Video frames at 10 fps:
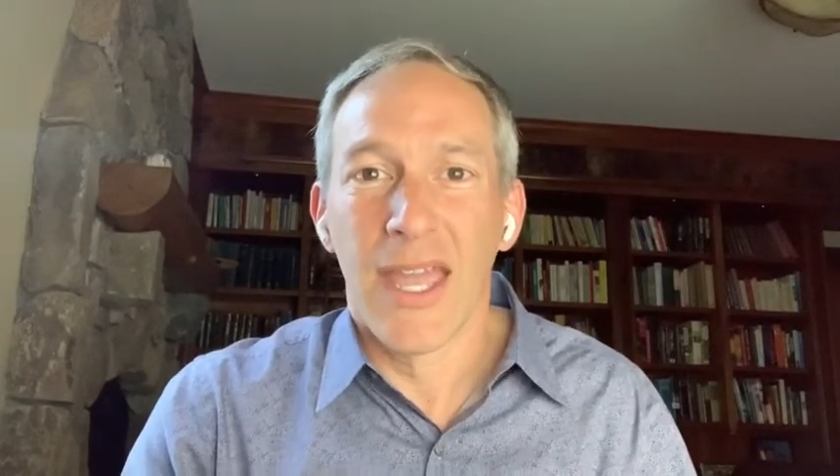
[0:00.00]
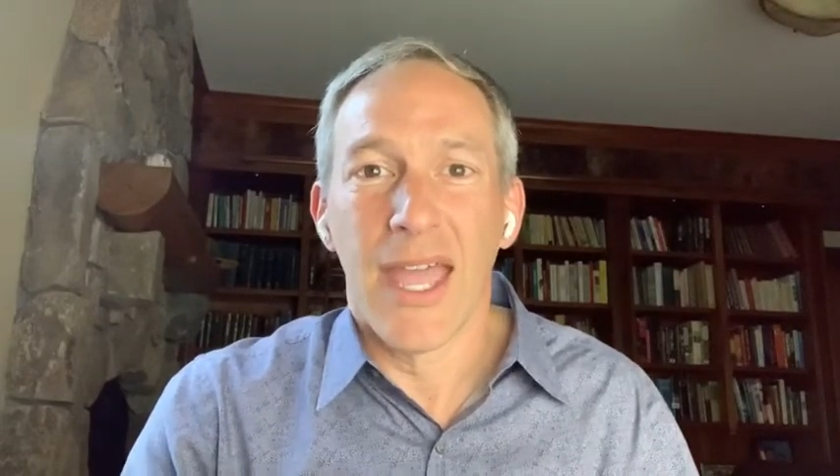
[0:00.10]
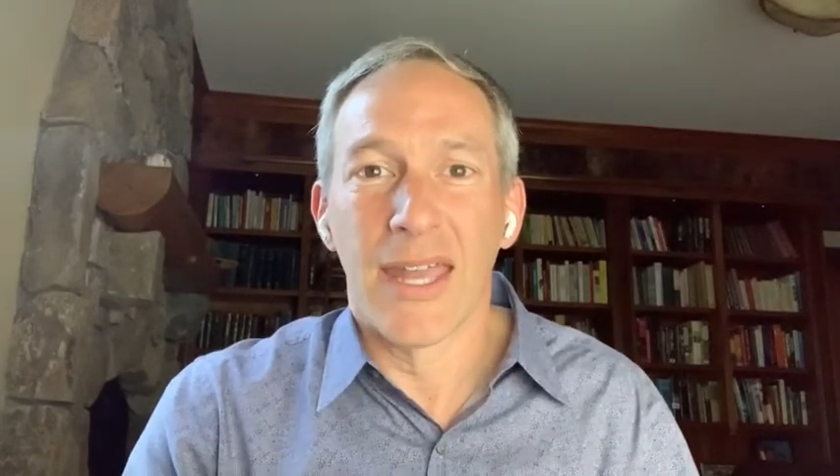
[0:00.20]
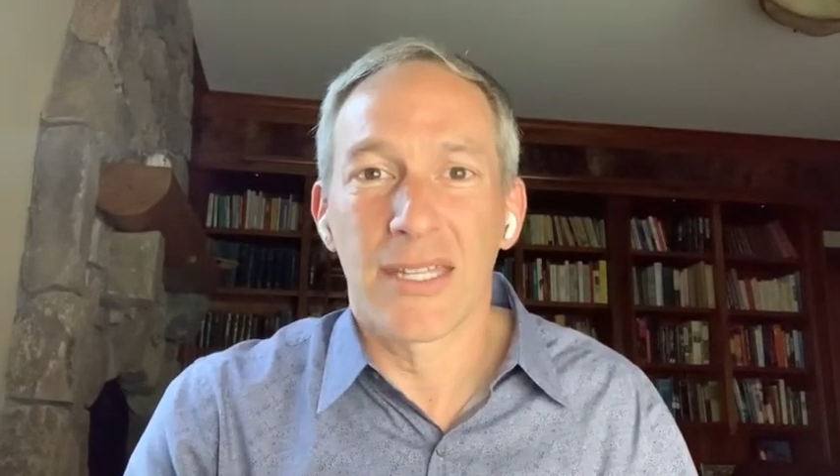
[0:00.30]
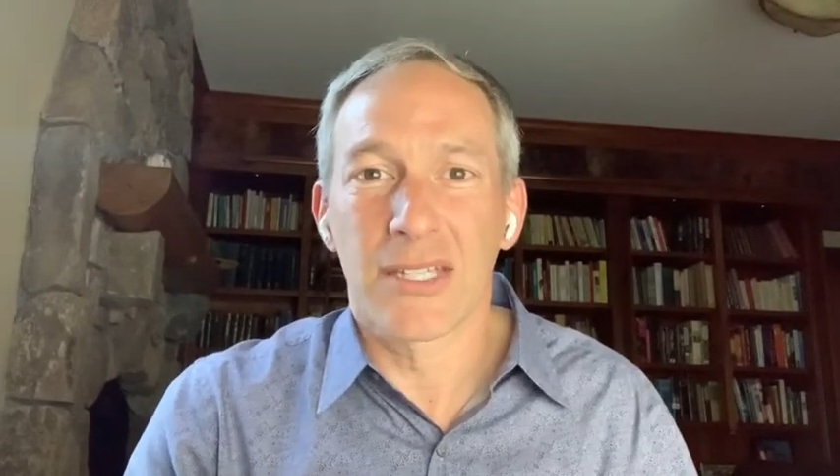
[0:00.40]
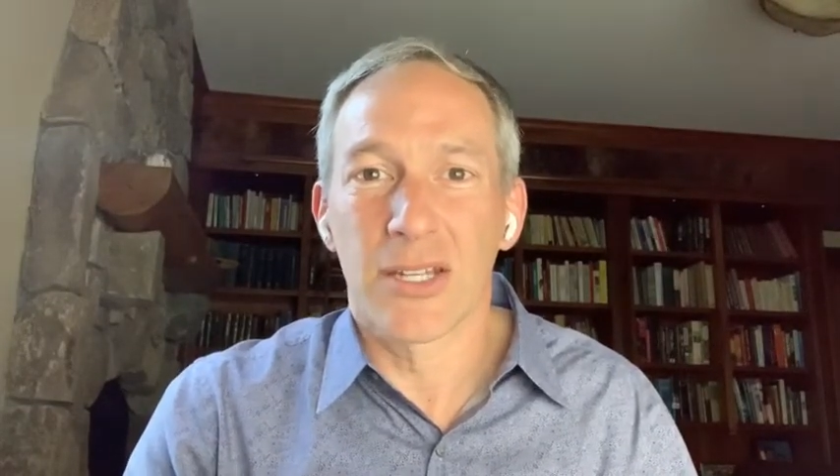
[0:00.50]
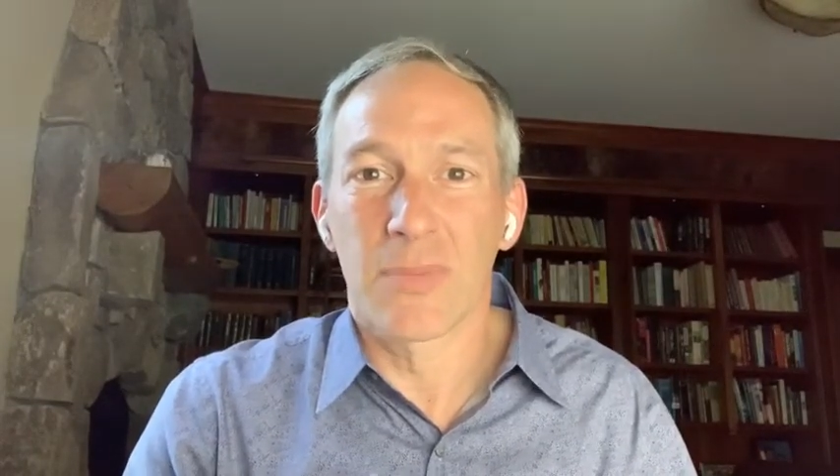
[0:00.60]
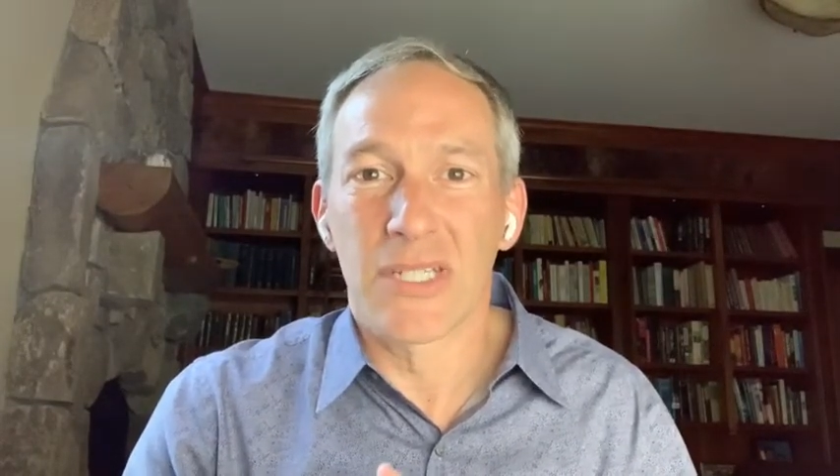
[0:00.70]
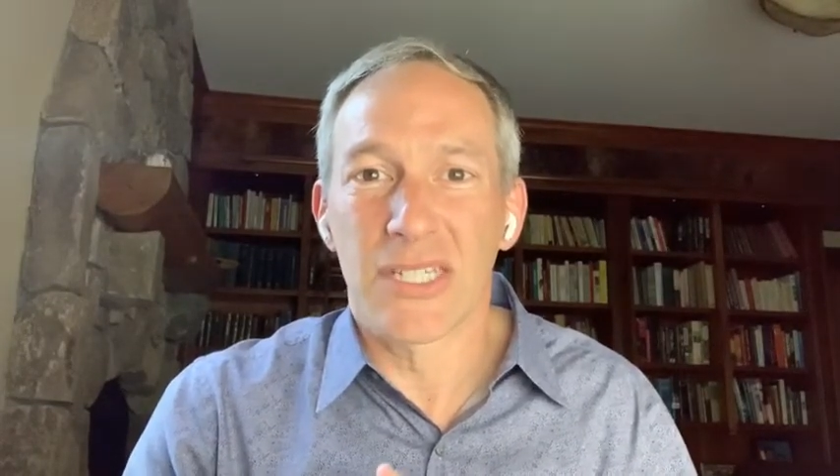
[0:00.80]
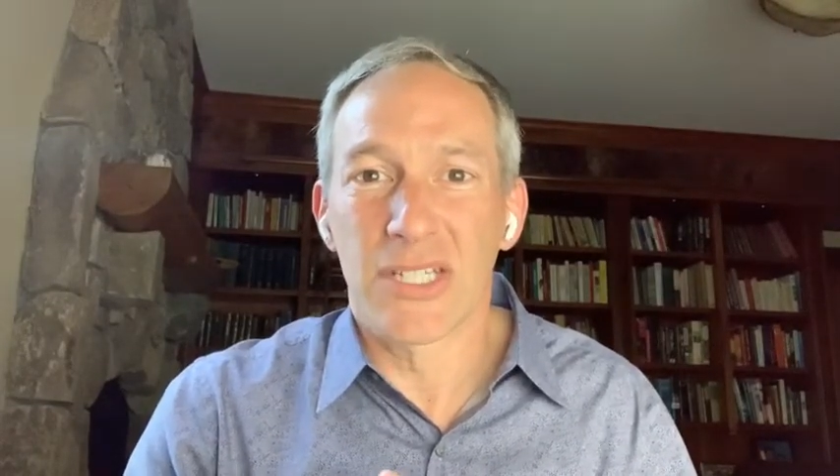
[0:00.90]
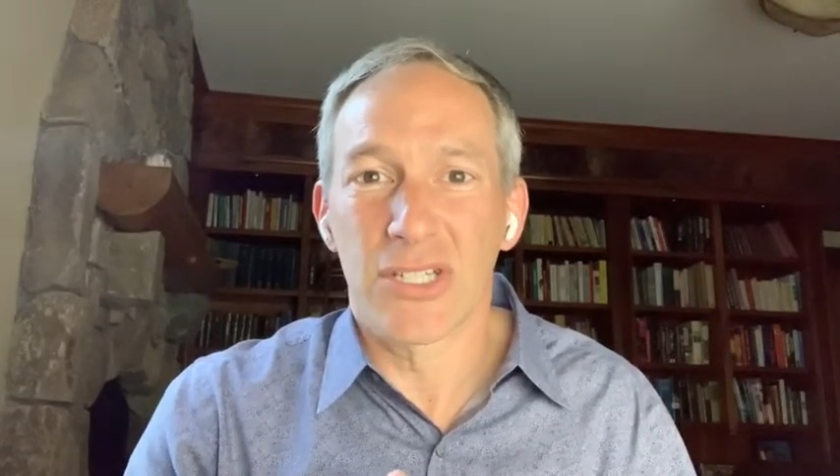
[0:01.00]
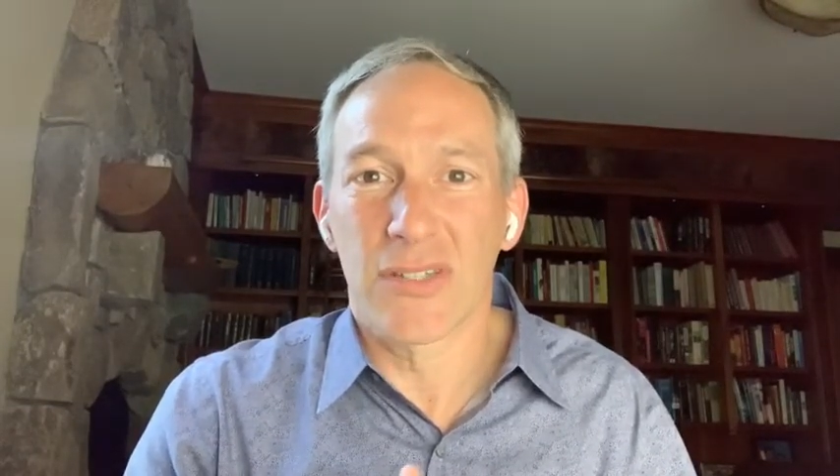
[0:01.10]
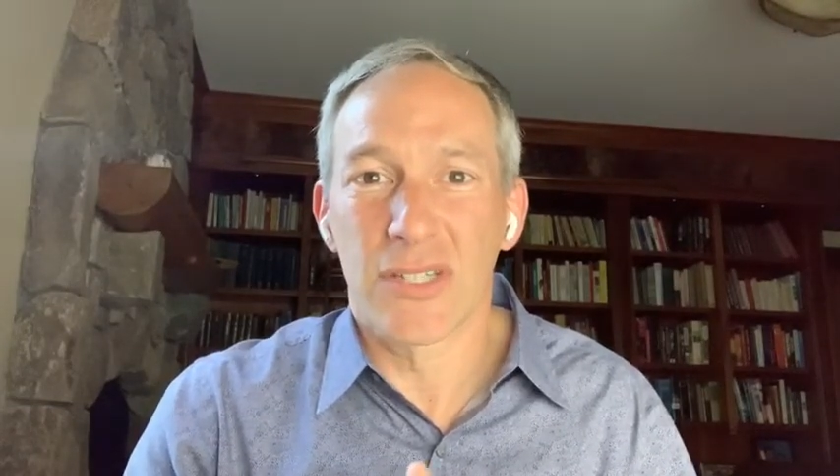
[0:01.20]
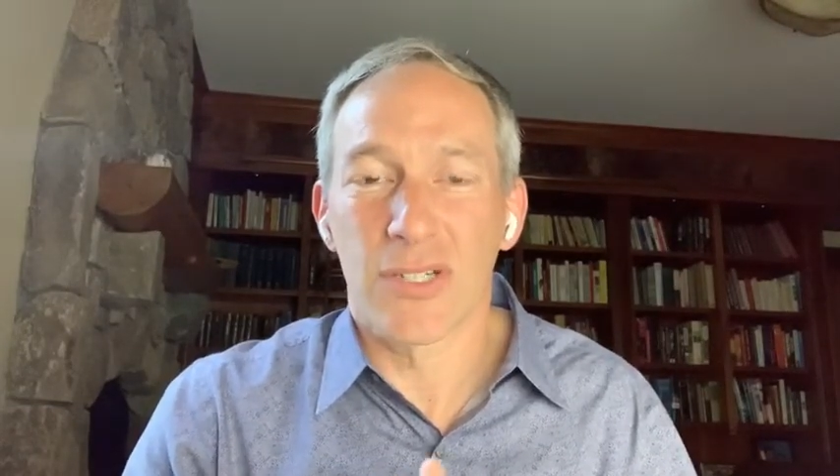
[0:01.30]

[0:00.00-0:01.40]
and is going to be teaching this